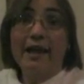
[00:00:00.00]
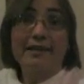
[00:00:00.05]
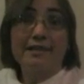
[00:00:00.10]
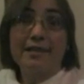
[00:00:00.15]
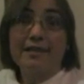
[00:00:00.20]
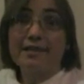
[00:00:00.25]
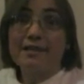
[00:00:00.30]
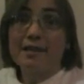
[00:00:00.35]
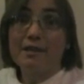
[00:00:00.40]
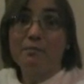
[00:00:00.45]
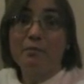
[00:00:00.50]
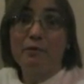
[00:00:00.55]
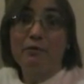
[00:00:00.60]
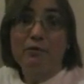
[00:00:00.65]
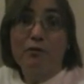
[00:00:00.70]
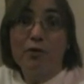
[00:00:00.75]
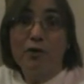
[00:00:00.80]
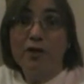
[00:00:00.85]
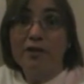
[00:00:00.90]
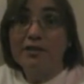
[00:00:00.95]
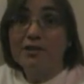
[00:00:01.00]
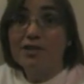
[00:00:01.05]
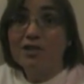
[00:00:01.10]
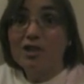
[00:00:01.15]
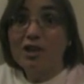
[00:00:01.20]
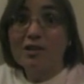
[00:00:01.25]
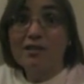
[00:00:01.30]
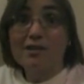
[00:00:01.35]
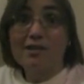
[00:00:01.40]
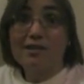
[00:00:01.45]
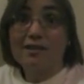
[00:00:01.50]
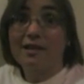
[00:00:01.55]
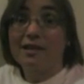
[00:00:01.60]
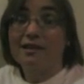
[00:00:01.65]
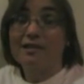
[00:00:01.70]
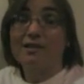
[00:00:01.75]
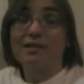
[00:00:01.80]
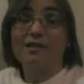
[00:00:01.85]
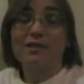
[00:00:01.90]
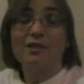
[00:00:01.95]
As I said before, it's
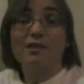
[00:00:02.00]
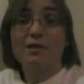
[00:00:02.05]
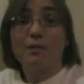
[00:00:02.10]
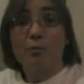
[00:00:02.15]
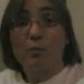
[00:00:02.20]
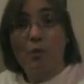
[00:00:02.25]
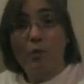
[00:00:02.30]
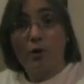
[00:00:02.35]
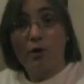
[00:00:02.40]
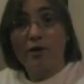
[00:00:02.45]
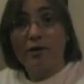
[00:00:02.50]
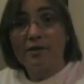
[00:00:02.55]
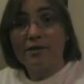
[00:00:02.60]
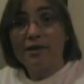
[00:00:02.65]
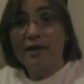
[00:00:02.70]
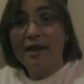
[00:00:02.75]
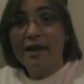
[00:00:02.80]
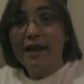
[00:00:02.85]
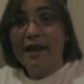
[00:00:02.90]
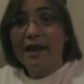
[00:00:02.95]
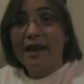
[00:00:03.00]
the support,